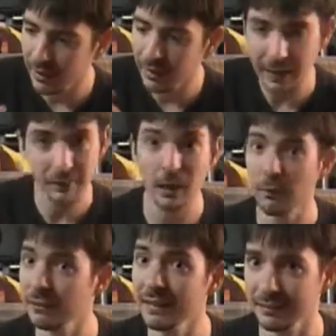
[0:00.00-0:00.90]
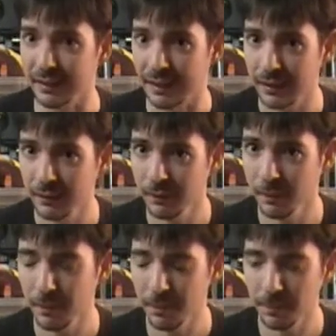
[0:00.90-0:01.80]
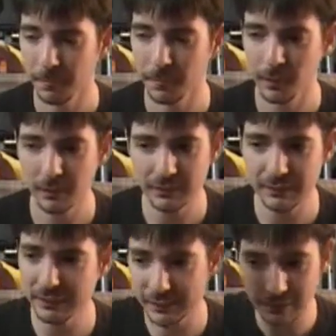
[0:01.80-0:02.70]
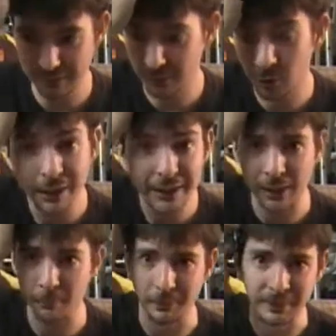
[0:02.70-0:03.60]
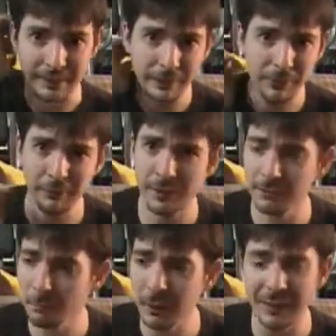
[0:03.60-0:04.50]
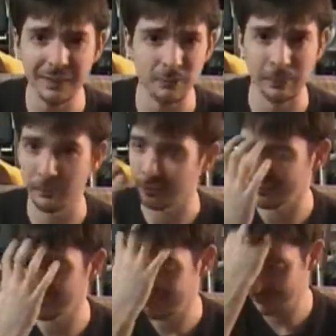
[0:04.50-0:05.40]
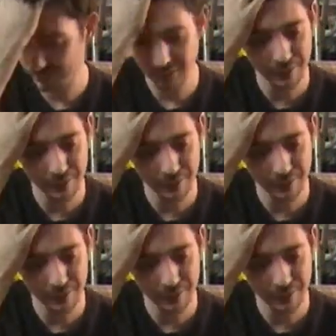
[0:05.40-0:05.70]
and I love Disney Disney is a great company. They've given us millions of memories.